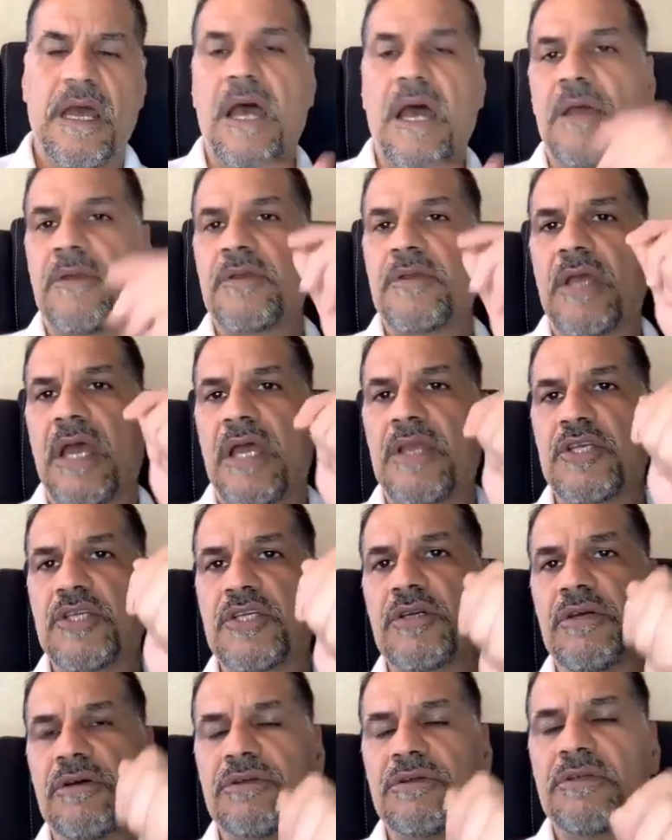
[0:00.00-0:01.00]
I
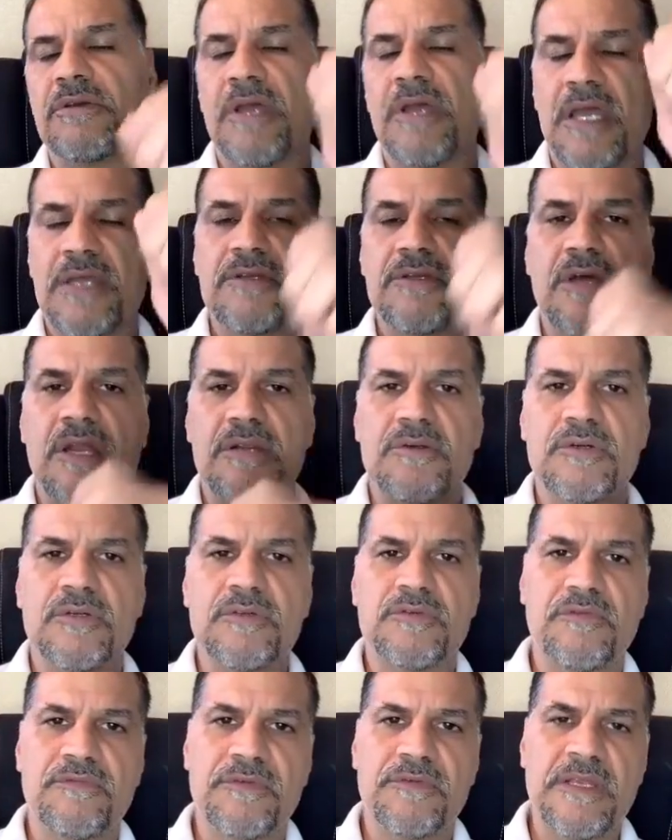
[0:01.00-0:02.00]
assure you, you are
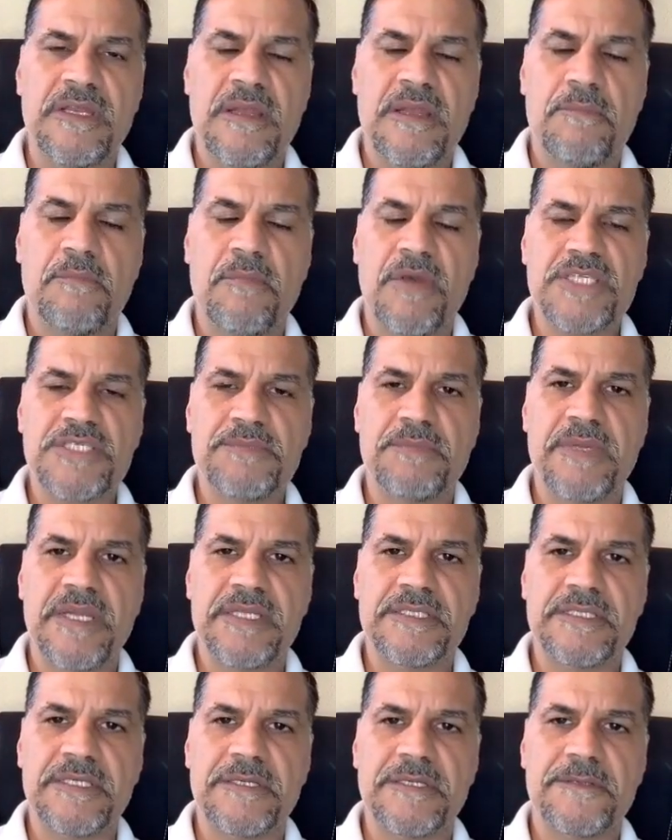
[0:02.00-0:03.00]
going to feel much
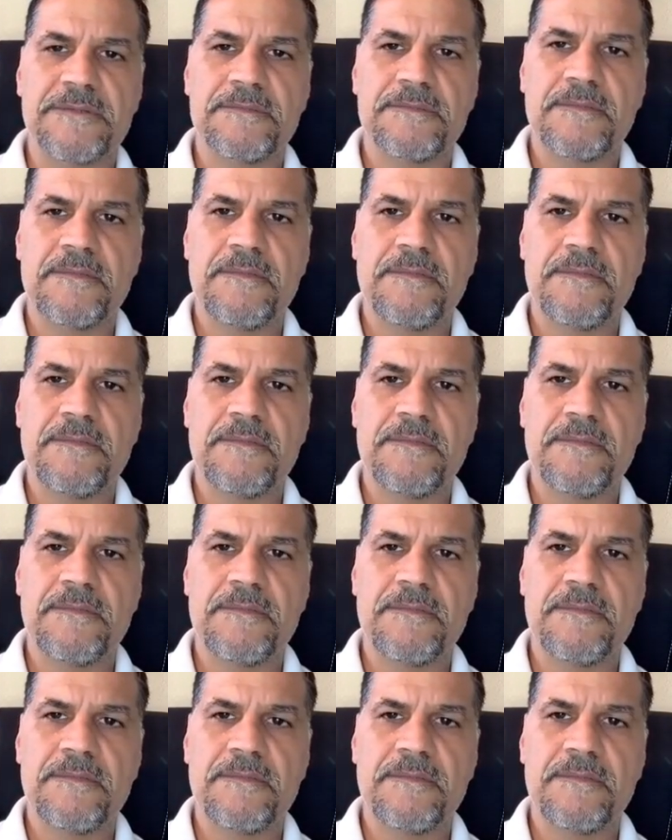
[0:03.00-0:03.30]
better.